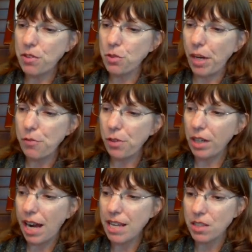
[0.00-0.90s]
It's great for
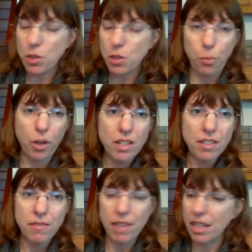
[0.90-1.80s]
guys in sports
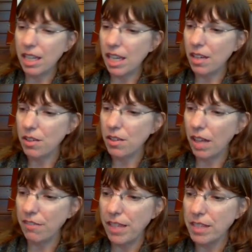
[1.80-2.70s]
that need
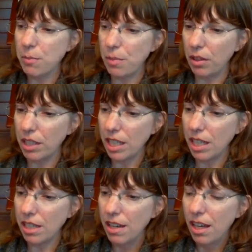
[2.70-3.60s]
like
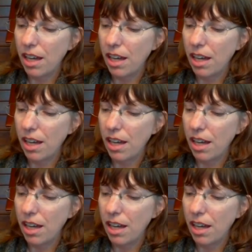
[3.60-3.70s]
flexibility.